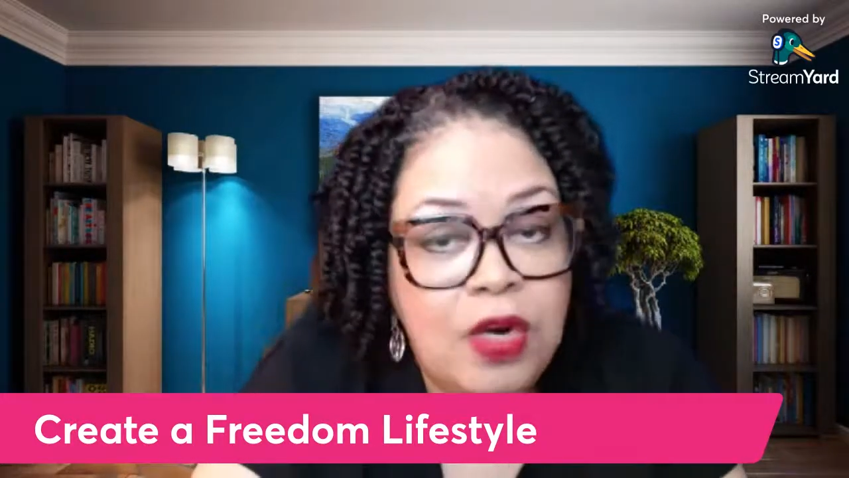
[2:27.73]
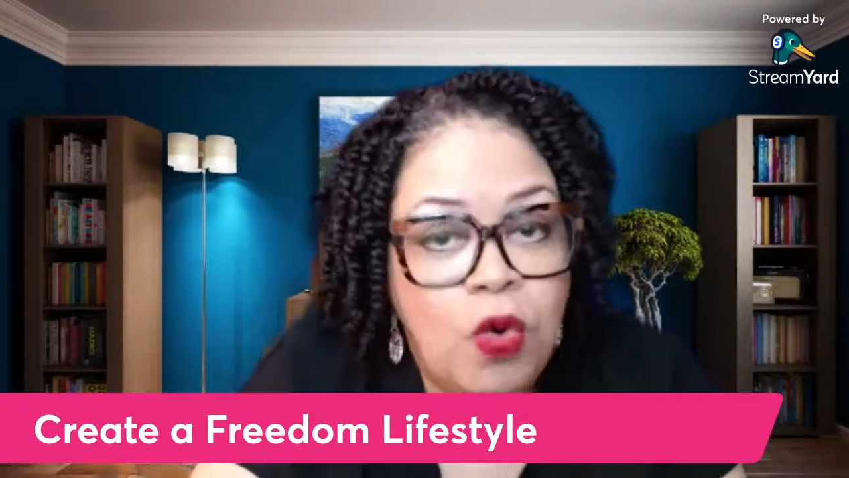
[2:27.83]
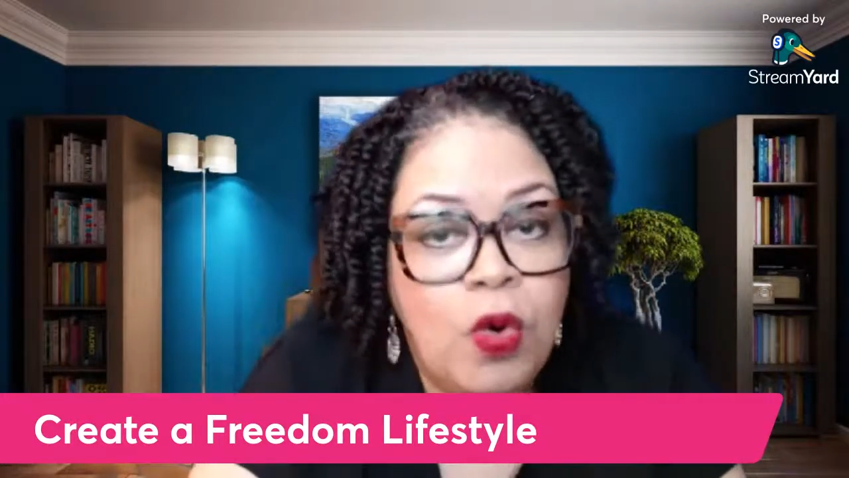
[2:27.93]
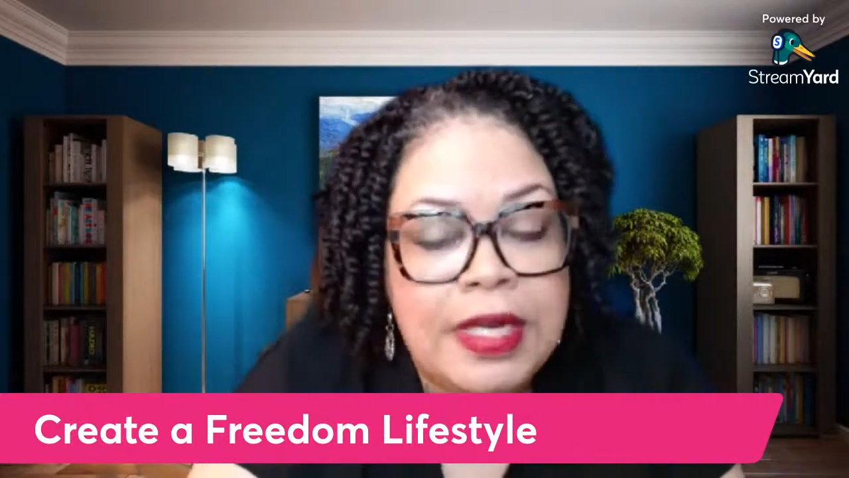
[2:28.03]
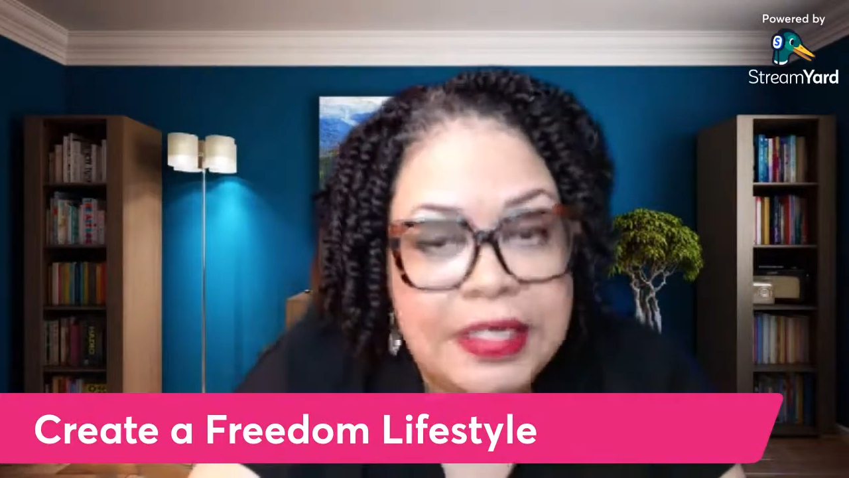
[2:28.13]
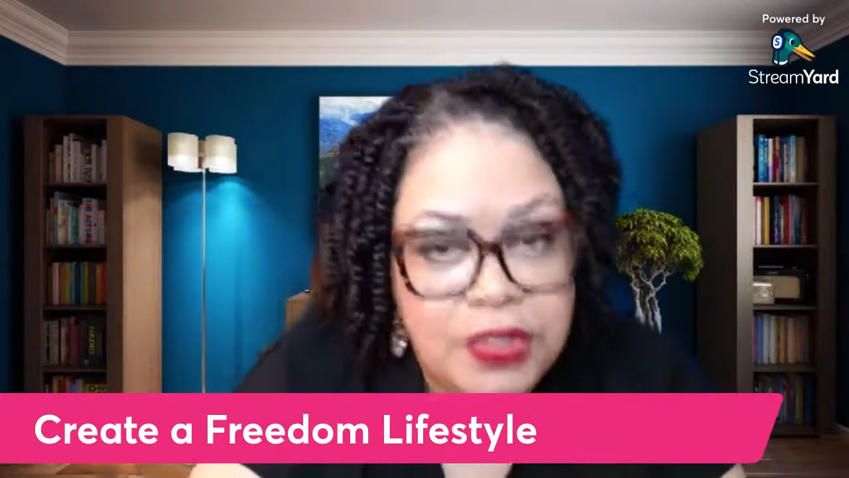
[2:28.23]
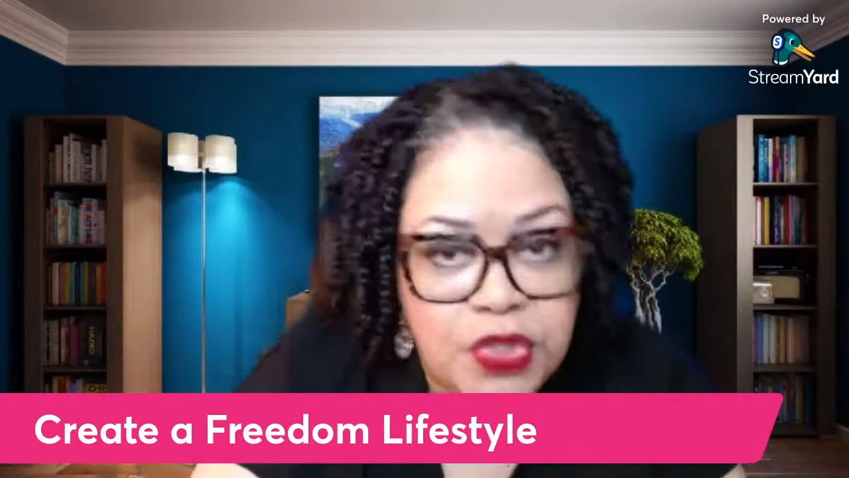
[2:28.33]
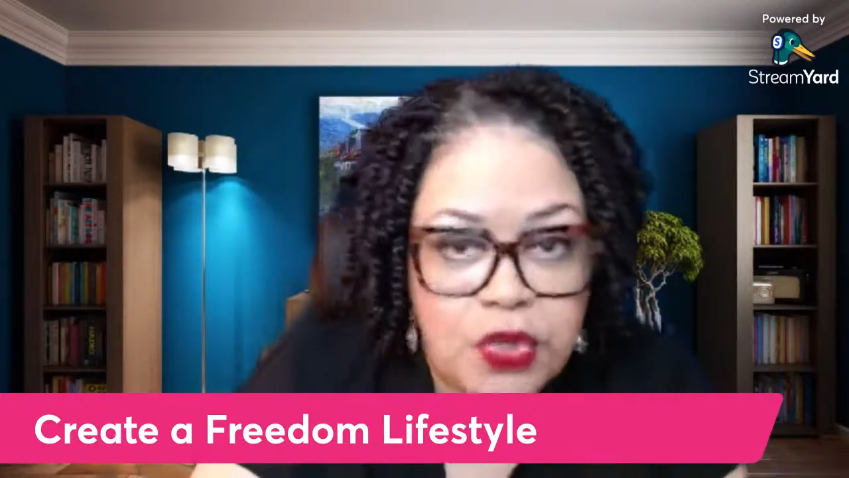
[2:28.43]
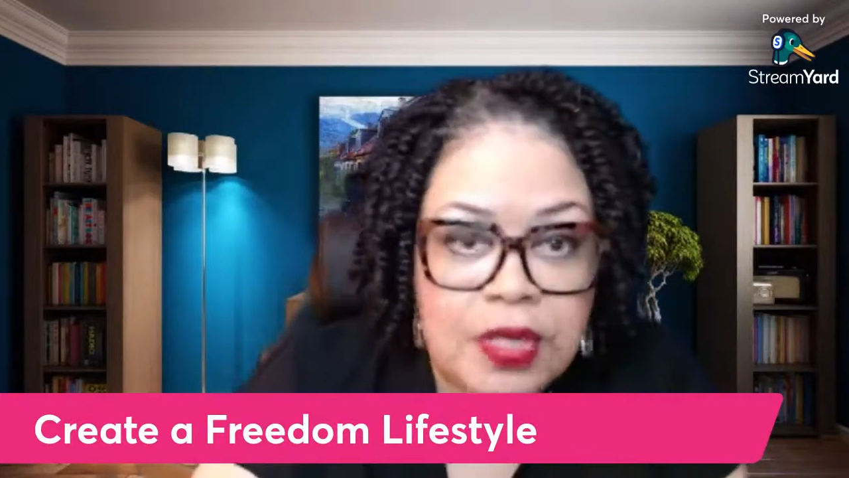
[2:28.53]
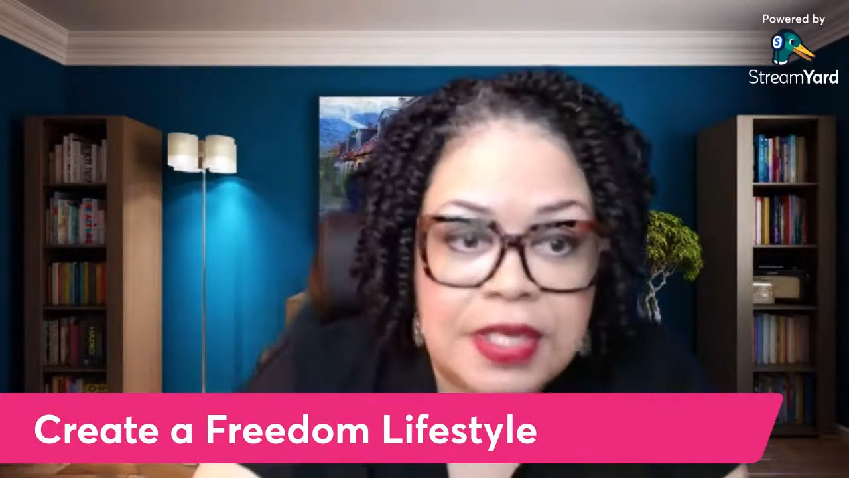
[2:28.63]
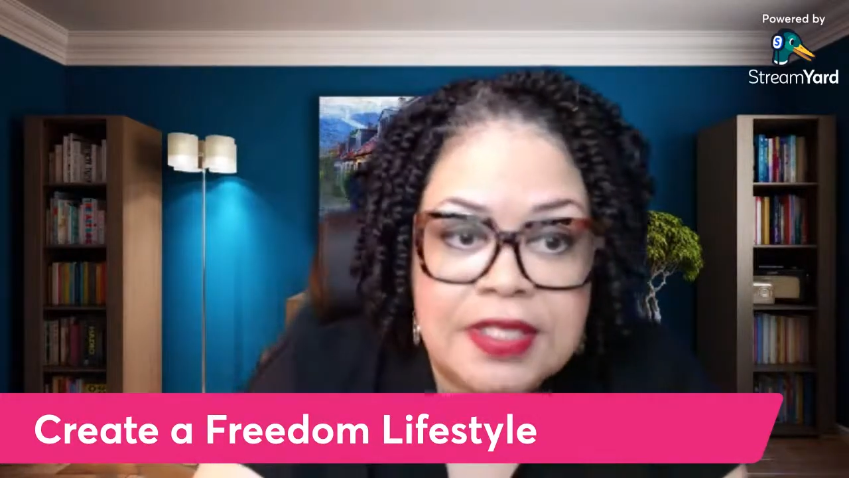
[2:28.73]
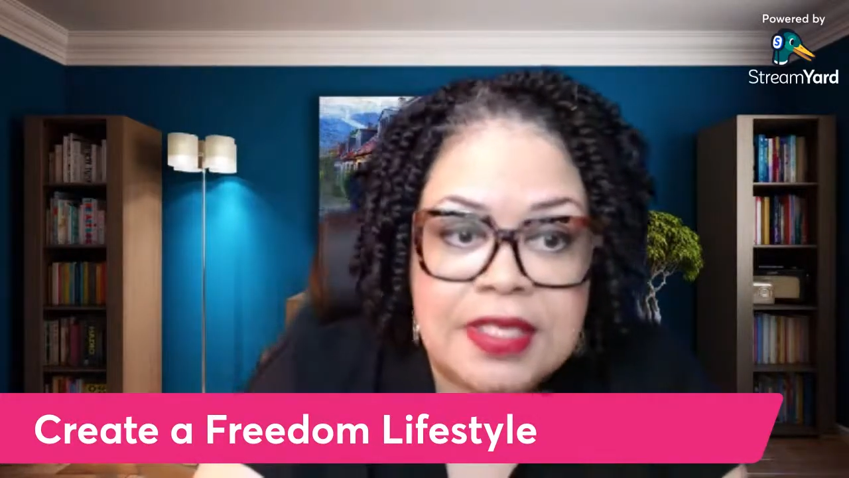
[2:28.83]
or Easter, as